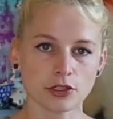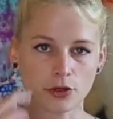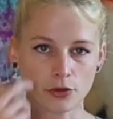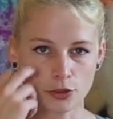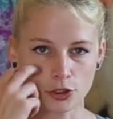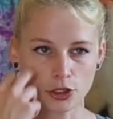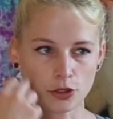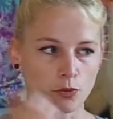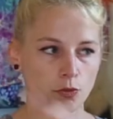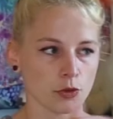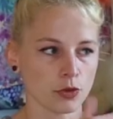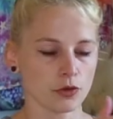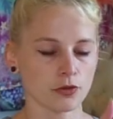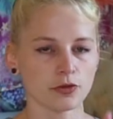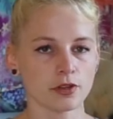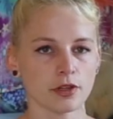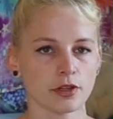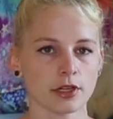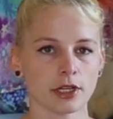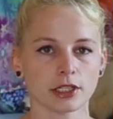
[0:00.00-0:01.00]
So as you move
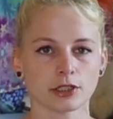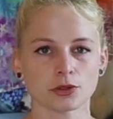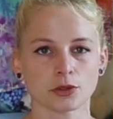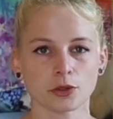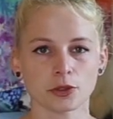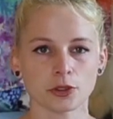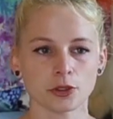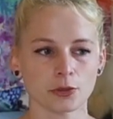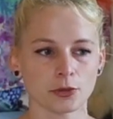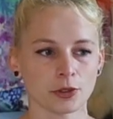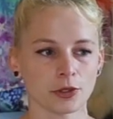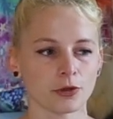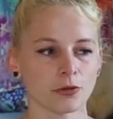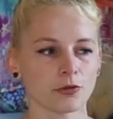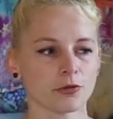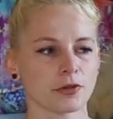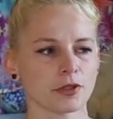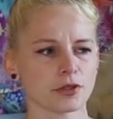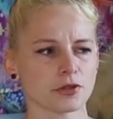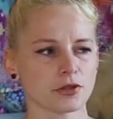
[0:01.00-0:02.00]
to the next hula hoop, you don't
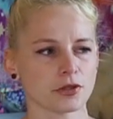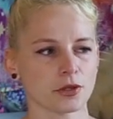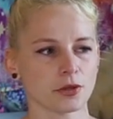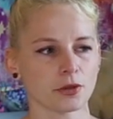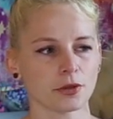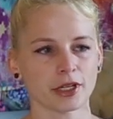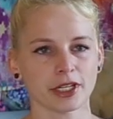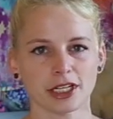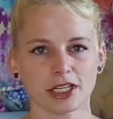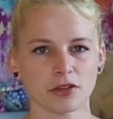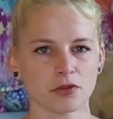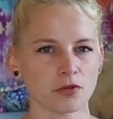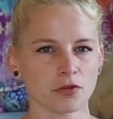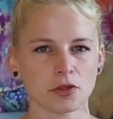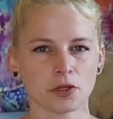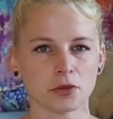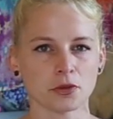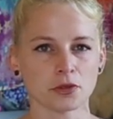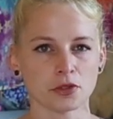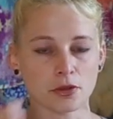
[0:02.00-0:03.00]
feel so like
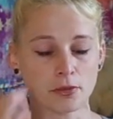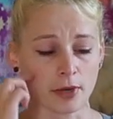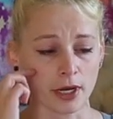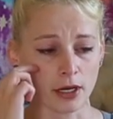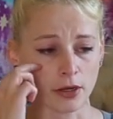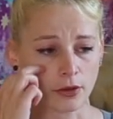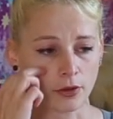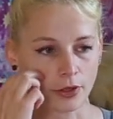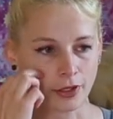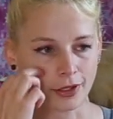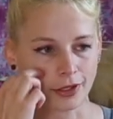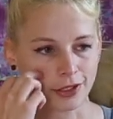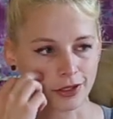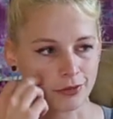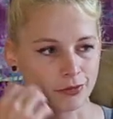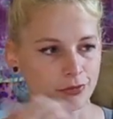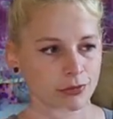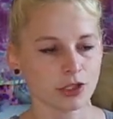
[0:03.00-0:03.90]
confused about like,